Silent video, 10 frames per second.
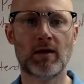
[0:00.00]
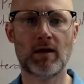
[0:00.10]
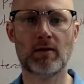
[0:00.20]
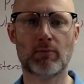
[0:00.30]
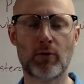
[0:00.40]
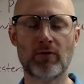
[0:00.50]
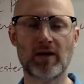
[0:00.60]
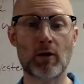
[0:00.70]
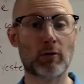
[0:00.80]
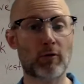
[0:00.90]

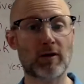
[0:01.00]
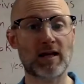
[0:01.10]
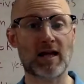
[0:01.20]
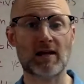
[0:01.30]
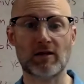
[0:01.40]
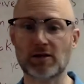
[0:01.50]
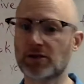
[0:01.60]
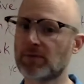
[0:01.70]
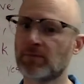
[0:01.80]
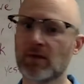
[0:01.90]
improving or learning
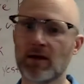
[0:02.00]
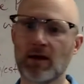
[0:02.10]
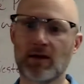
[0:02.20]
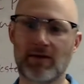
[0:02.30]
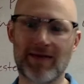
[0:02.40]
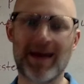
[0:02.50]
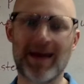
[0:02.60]
English, that